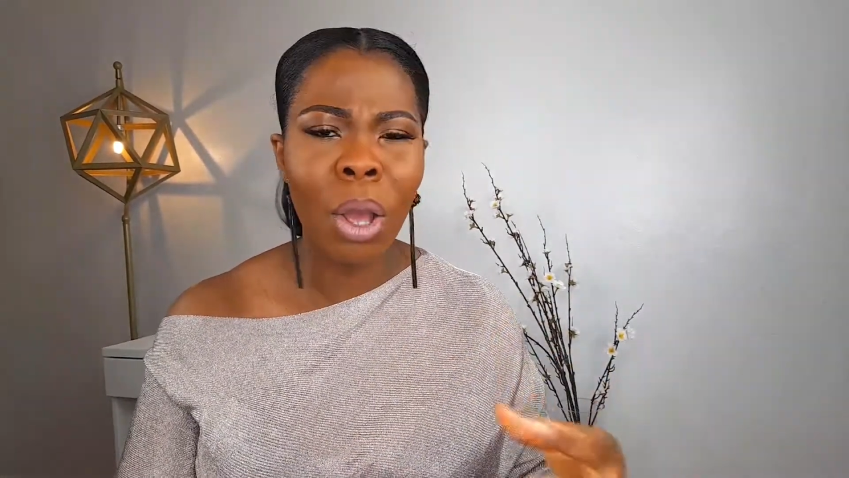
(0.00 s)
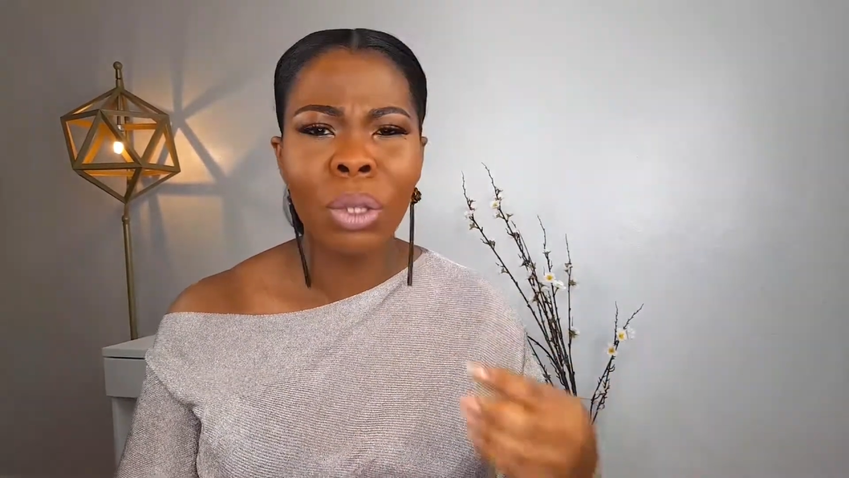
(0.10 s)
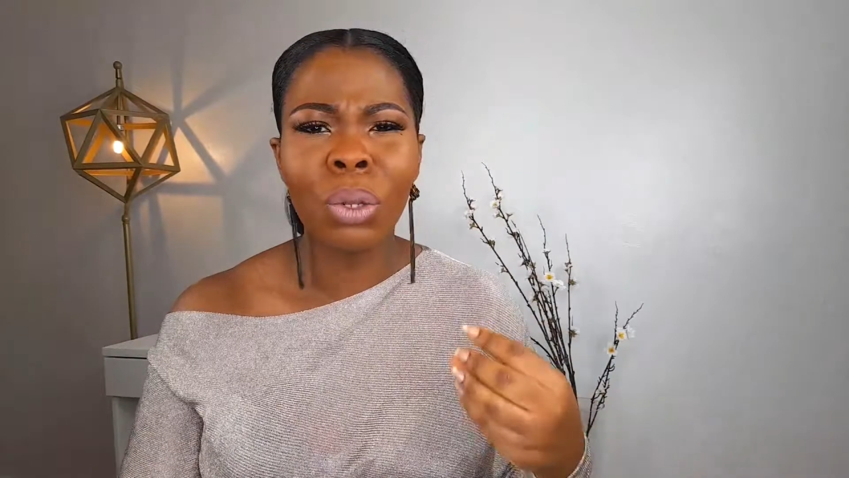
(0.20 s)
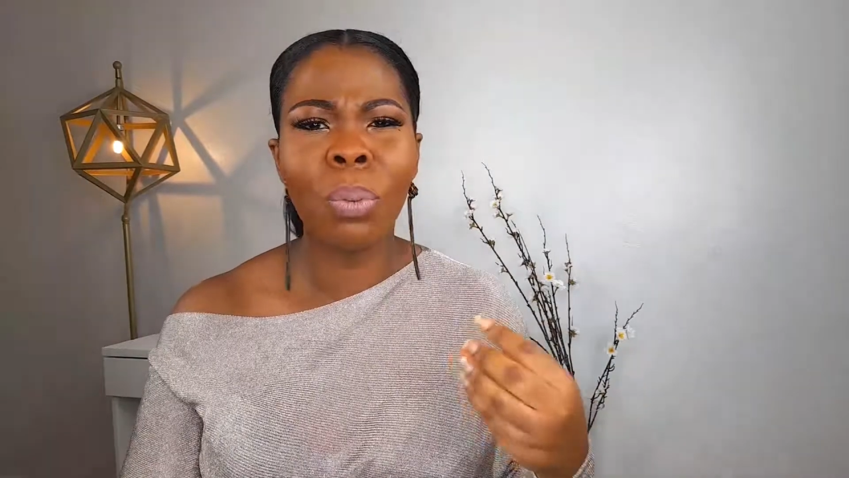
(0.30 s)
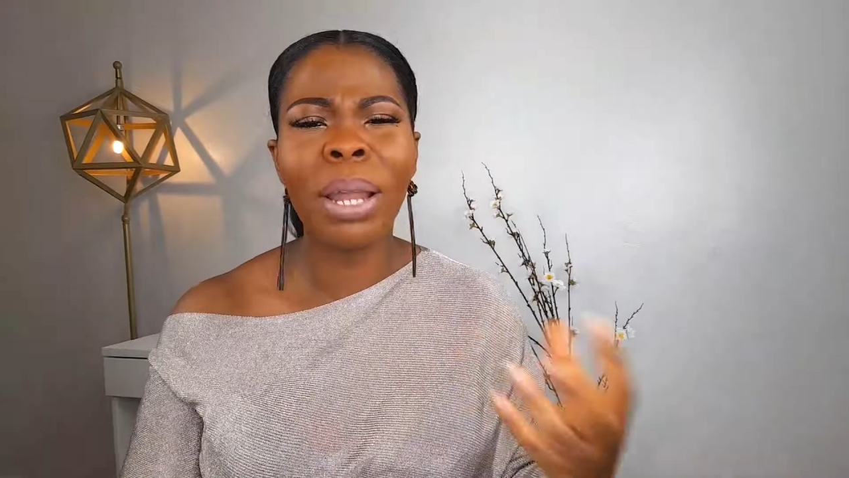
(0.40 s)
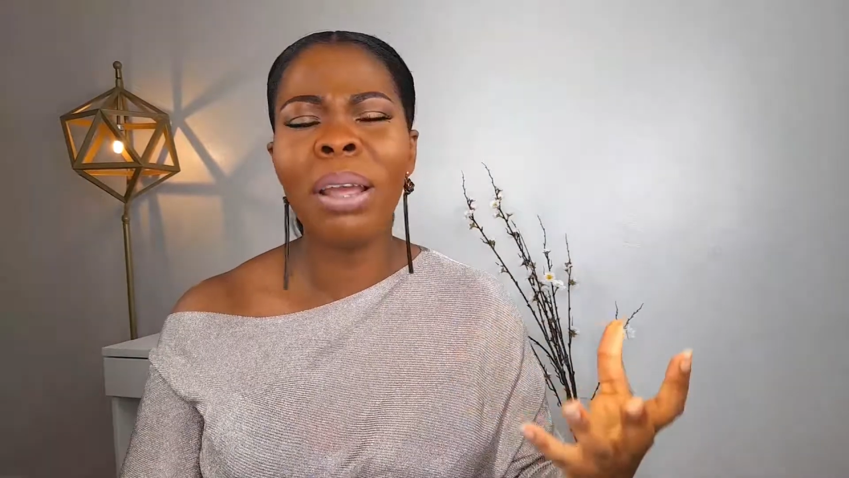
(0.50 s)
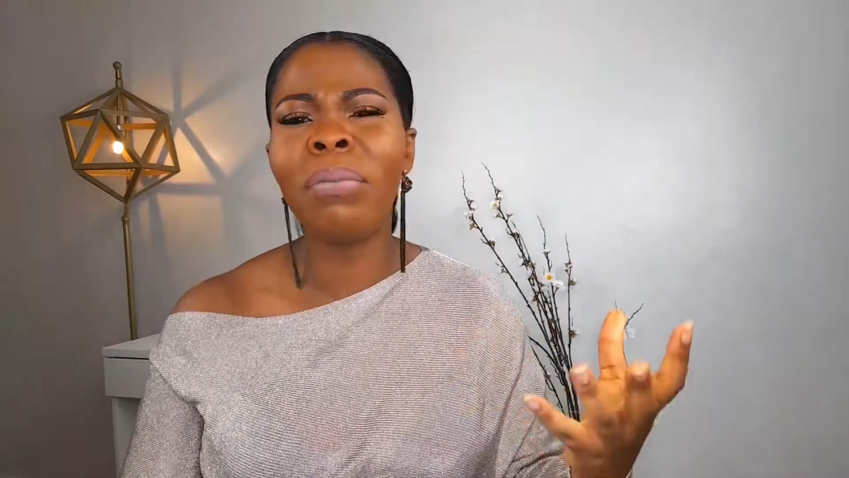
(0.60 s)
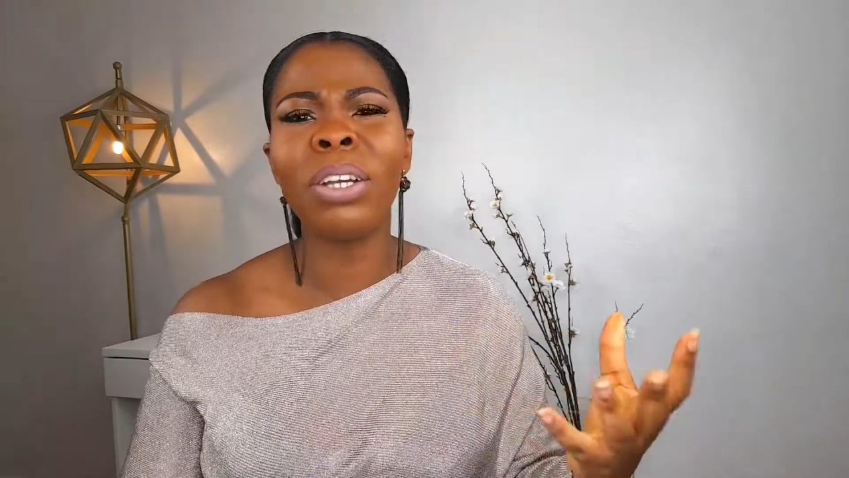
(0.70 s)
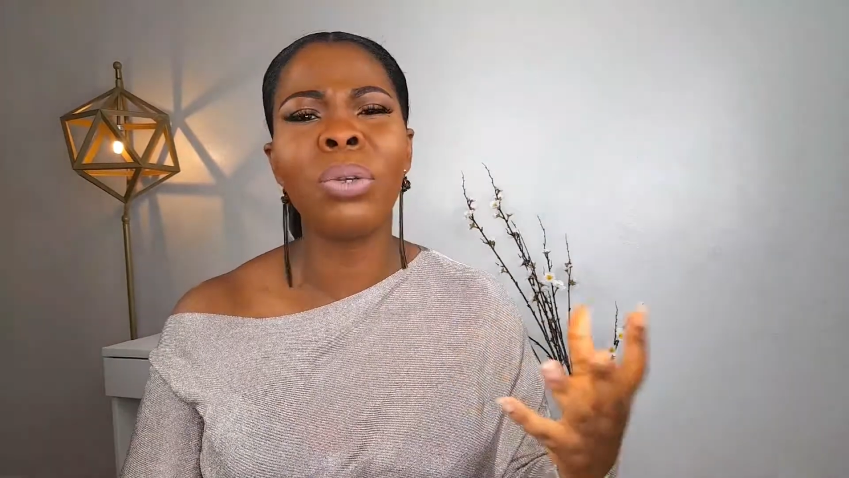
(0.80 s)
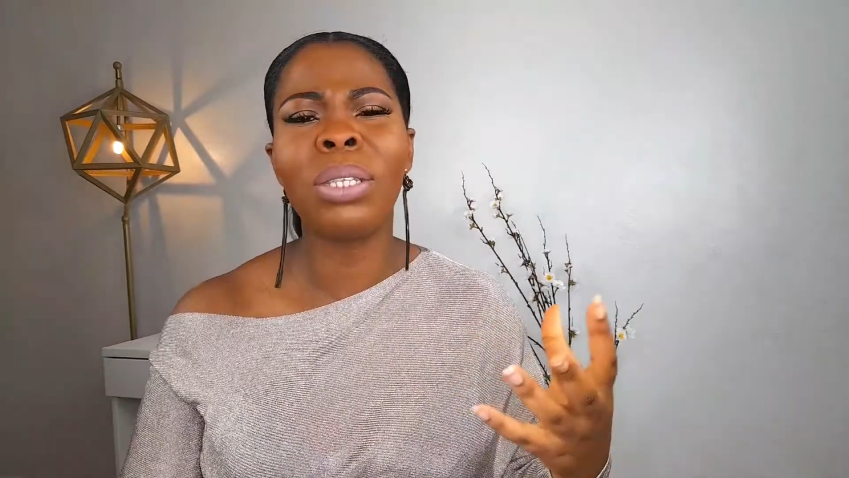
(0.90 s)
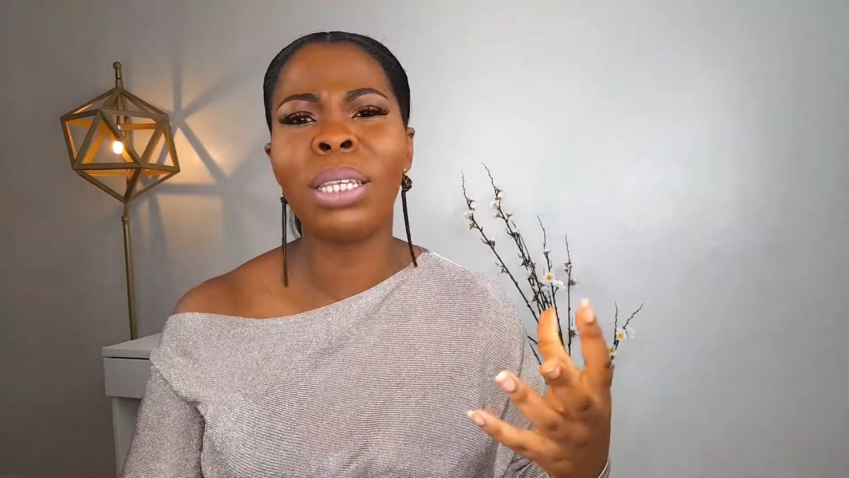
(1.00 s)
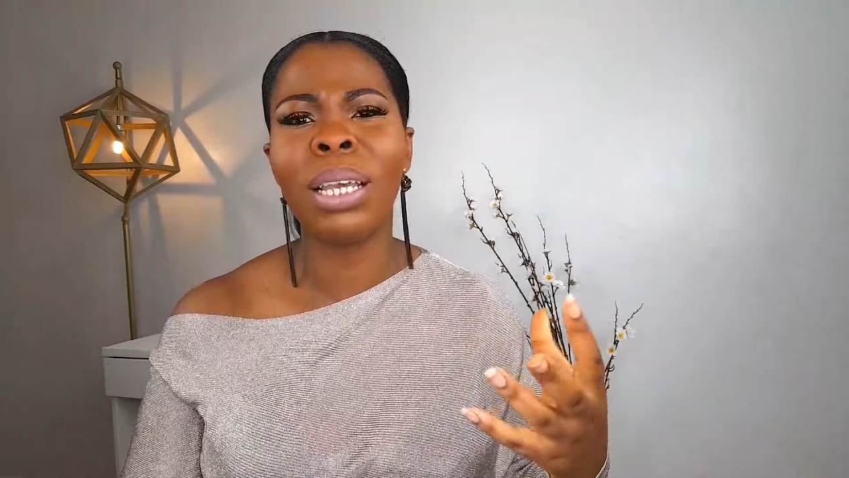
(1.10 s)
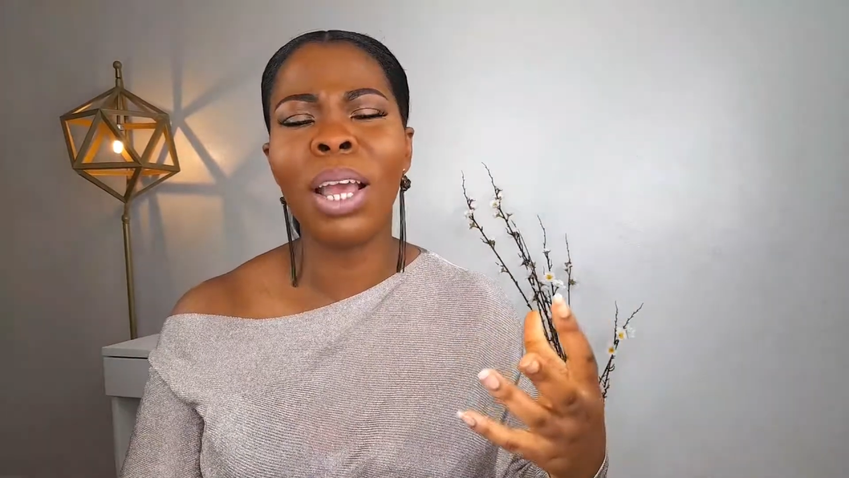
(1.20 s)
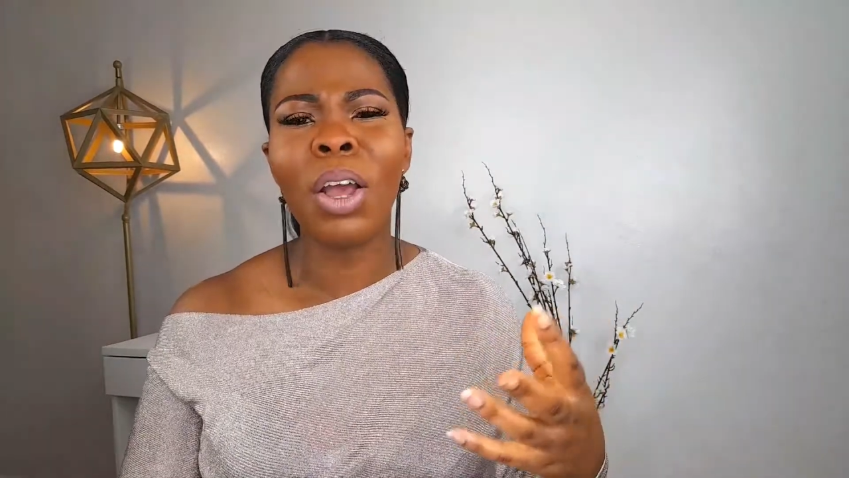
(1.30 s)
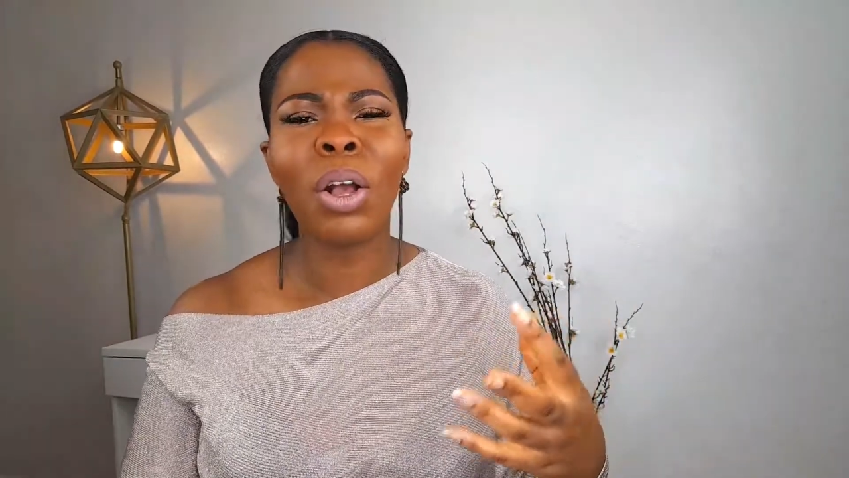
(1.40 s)
So whenever you
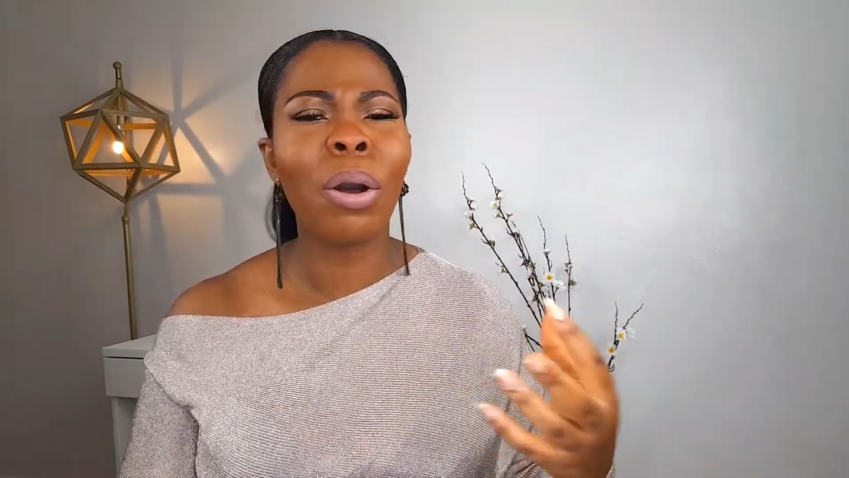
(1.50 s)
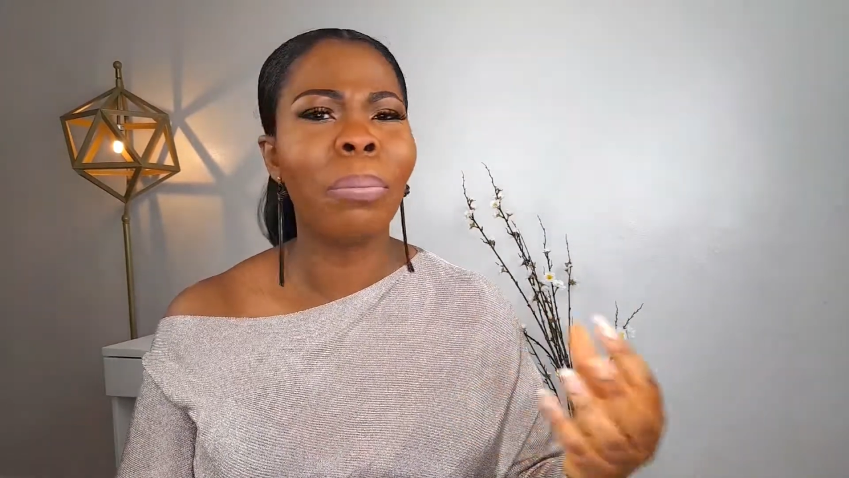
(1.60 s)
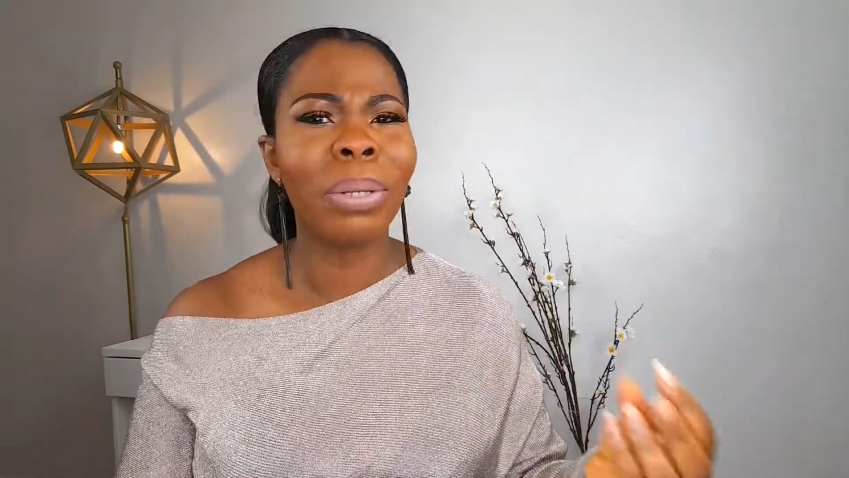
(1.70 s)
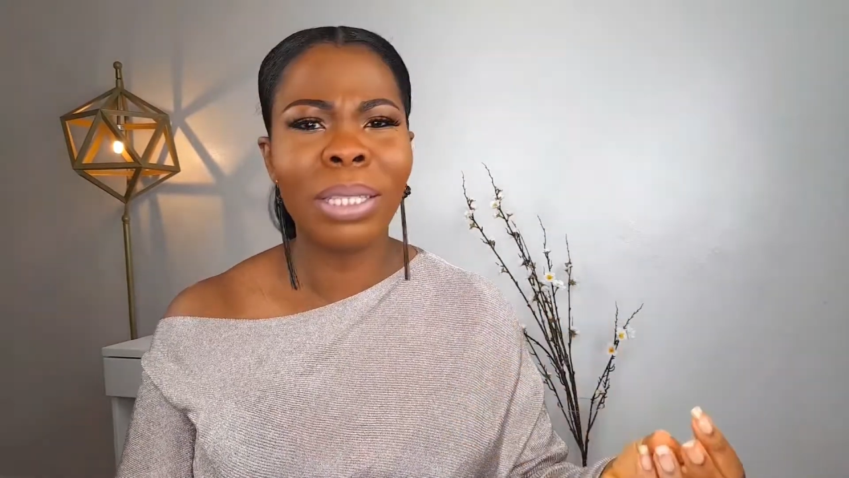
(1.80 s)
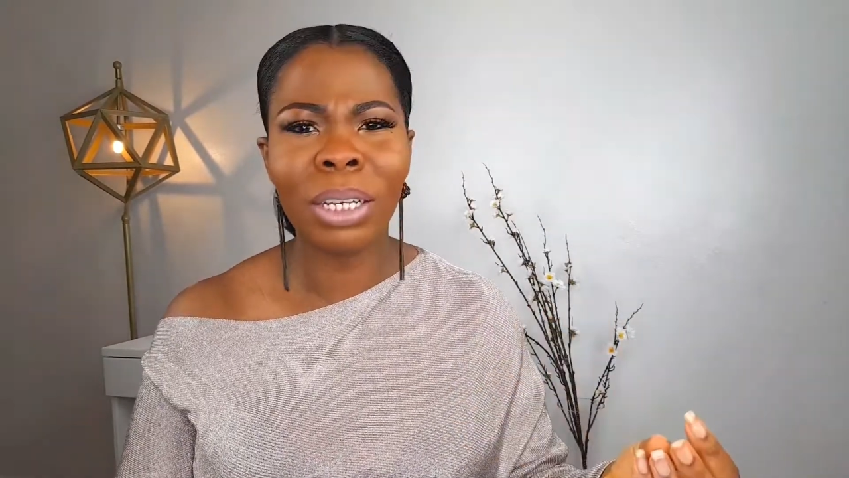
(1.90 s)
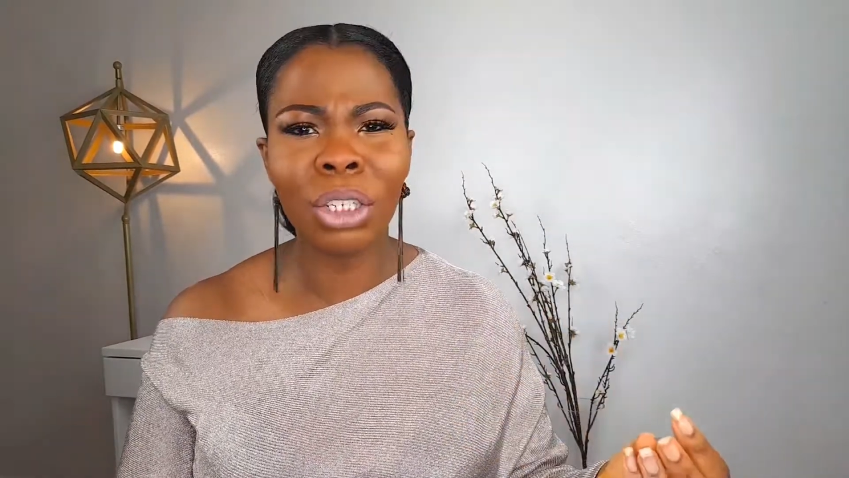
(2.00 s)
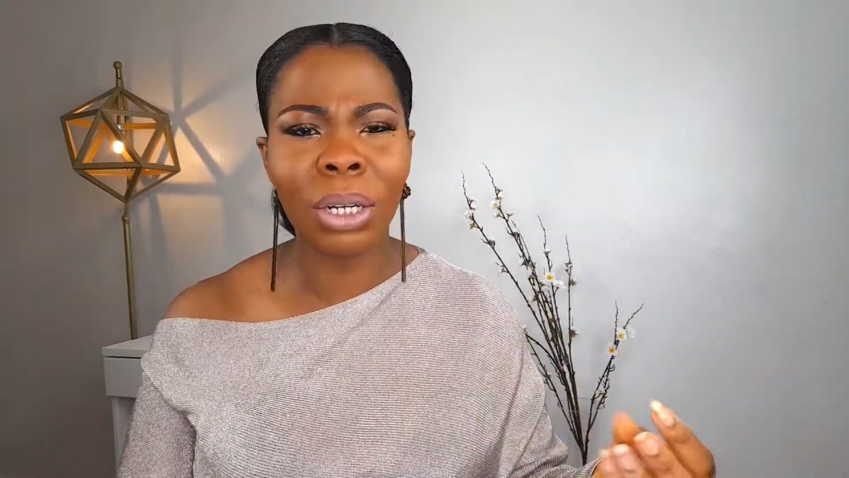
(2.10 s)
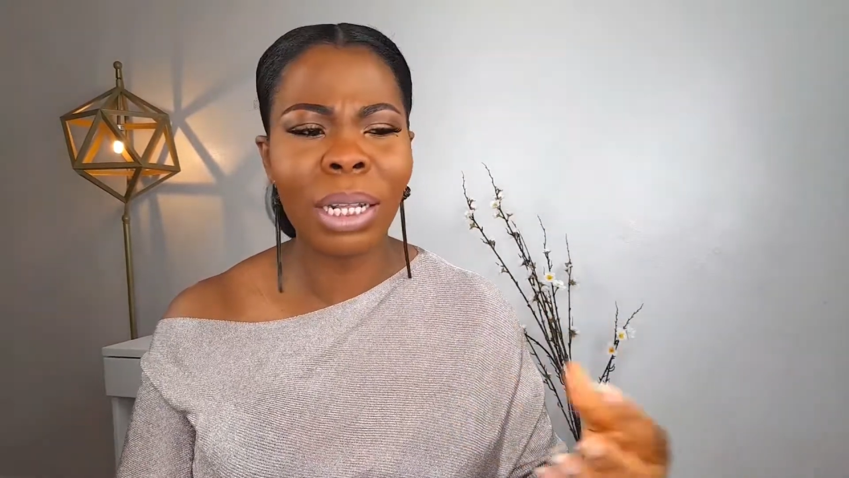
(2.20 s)
see competition,